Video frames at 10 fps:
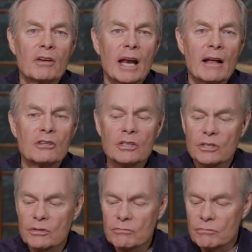and I'll
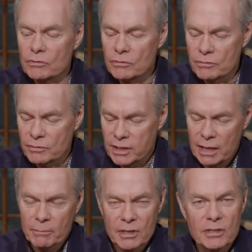just
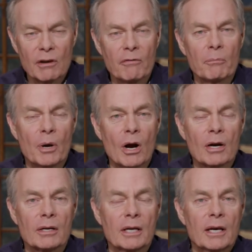set myself
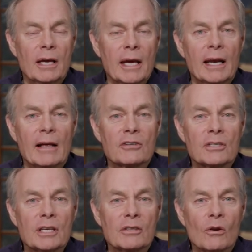apart and I'll
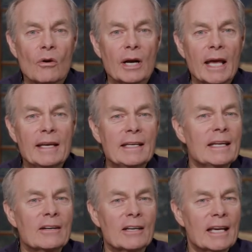seek the Lord. And
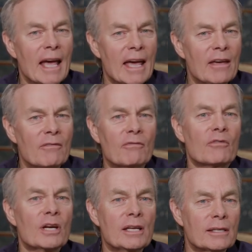nearly
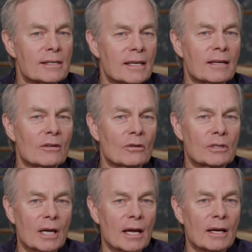every single
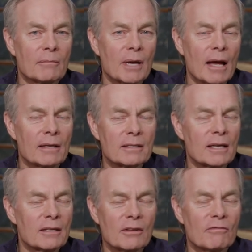time, I'd
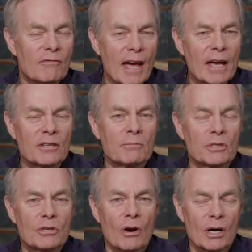say the vast
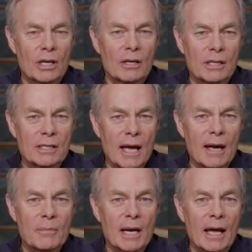majority of the
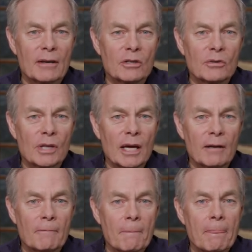time that I do
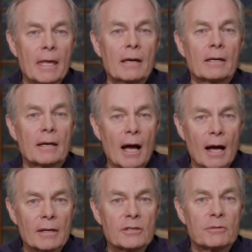that,
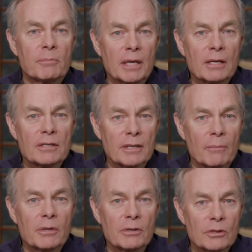God speaks
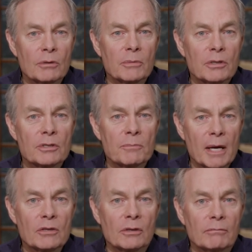something to me
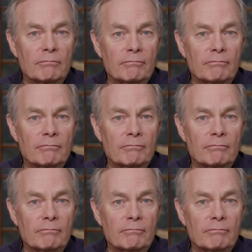special